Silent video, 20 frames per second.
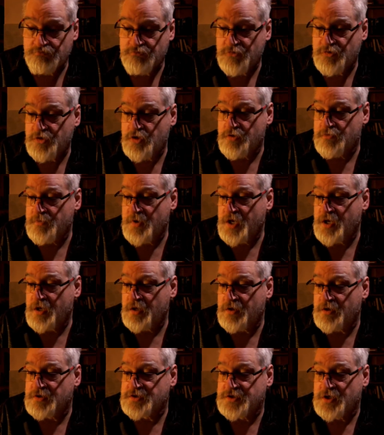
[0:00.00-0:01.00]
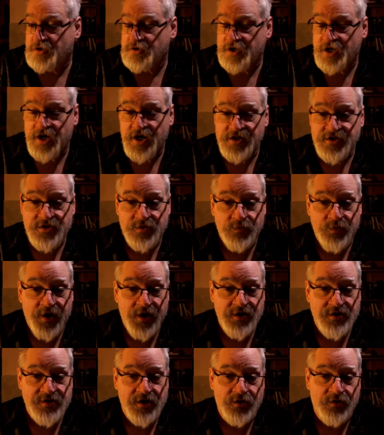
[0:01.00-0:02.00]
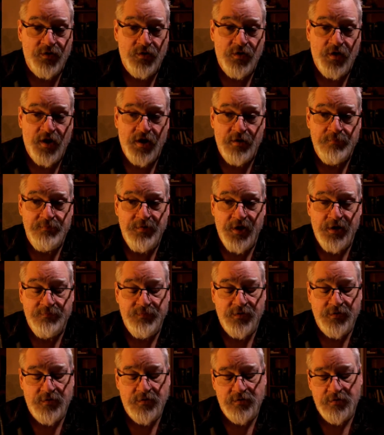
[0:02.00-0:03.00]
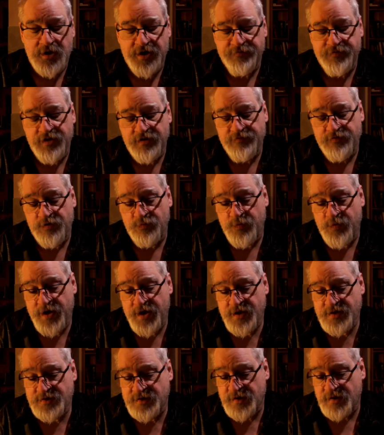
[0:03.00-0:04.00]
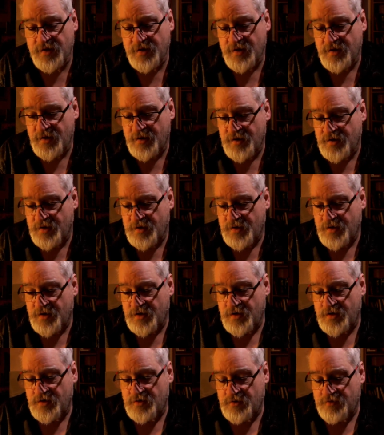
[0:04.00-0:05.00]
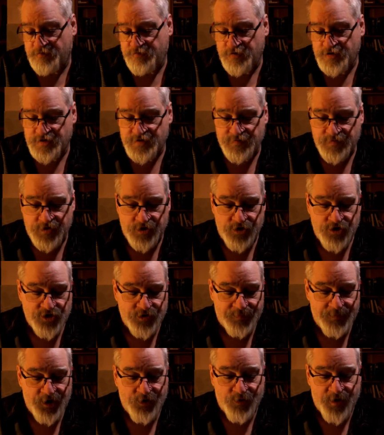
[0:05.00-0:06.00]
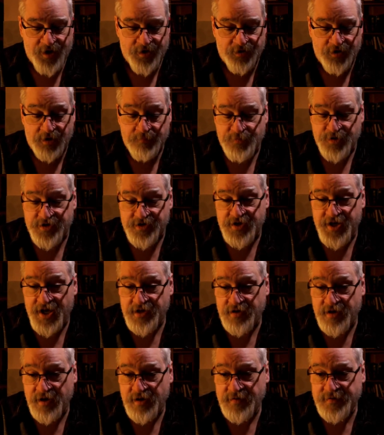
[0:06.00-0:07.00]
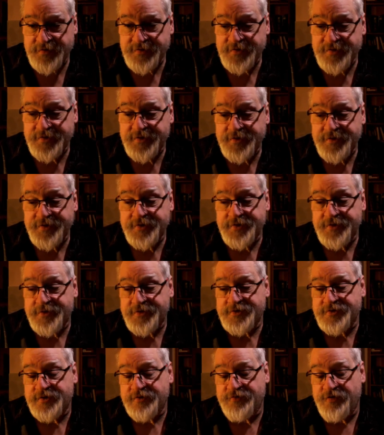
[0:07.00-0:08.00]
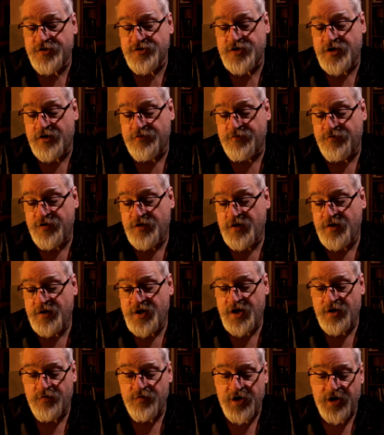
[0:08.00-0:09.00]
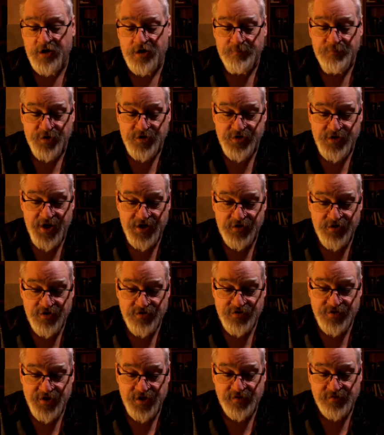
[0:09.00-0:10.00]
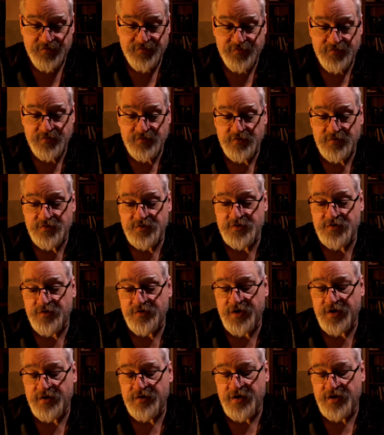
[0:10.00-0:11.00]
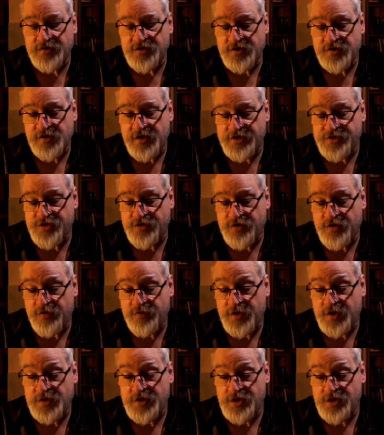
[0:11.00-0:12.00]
To me, there's all kinds of ways. I know a lot of people have different ways. First of all, you should be grounding and protecting. So if you start feeling that, ground and protect yourself, and just let you know that,